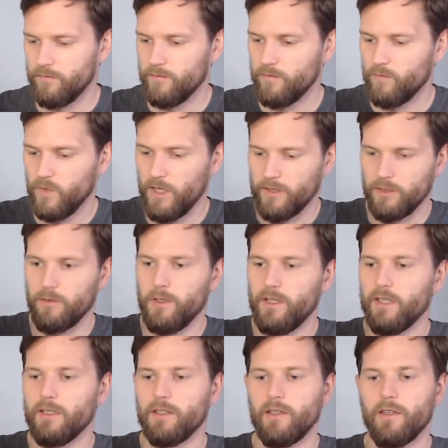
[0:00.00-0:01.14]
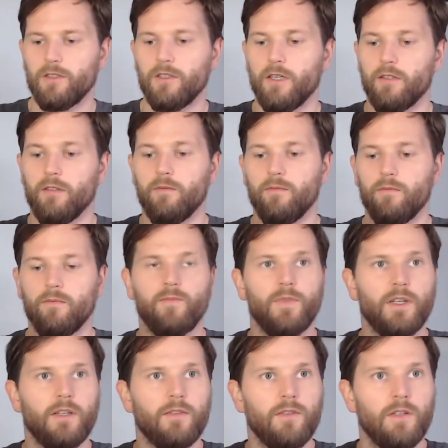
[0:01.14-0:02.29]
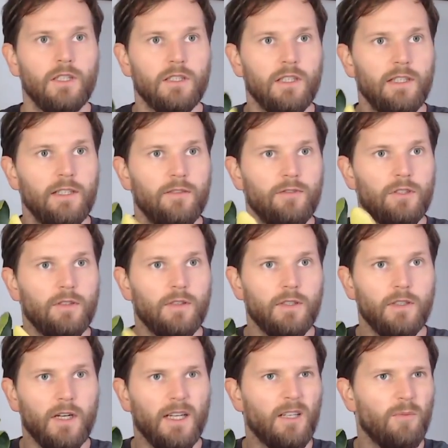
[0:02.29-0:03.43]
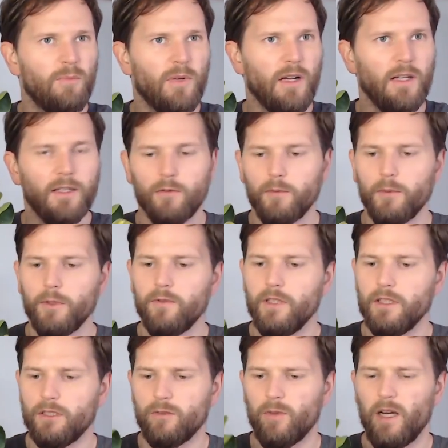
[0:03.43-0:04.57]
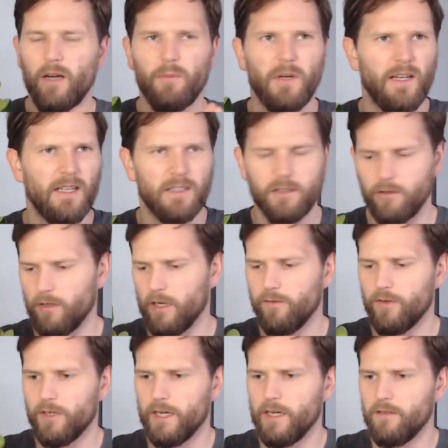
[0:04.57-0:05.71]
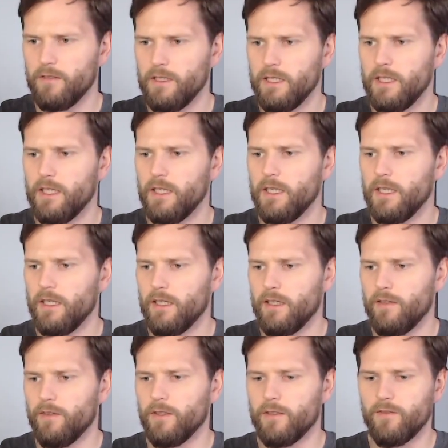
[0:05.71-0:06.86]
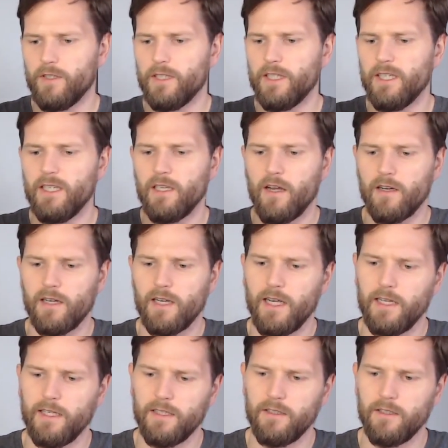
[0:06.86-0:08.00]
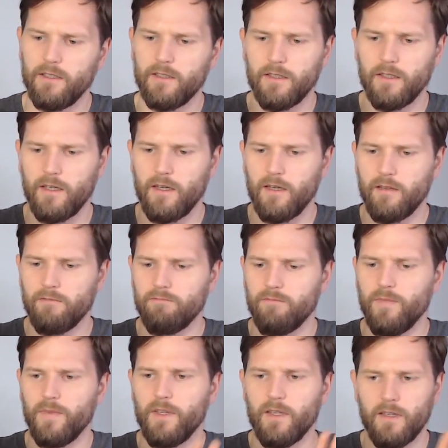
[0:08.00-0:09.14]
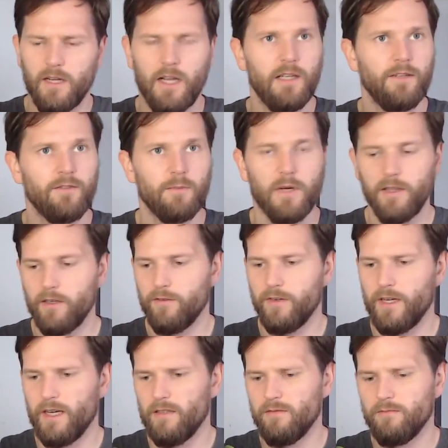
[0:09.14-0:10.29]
Yeah, so I think this looks good. These leaves, I could probably remove these as well, but it's okay for now. They're very elongated. I'll leave them on there for now.